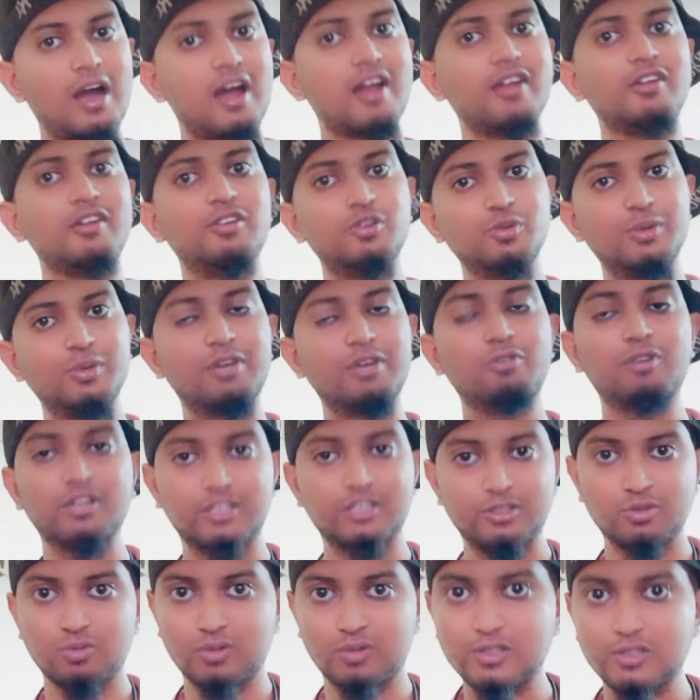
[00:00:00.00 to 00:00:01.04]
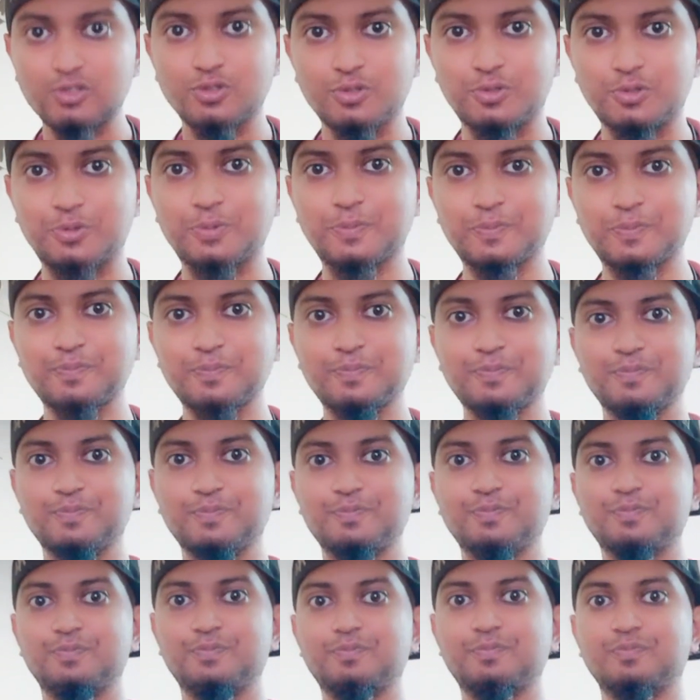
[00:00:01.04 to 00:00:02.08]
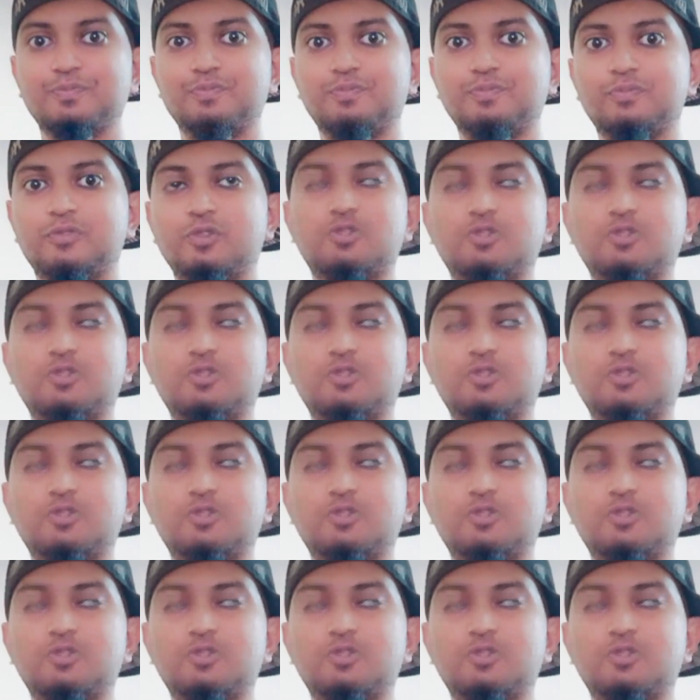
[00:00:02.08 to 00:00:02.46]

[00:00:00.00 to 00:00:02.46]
are doing what you want to do.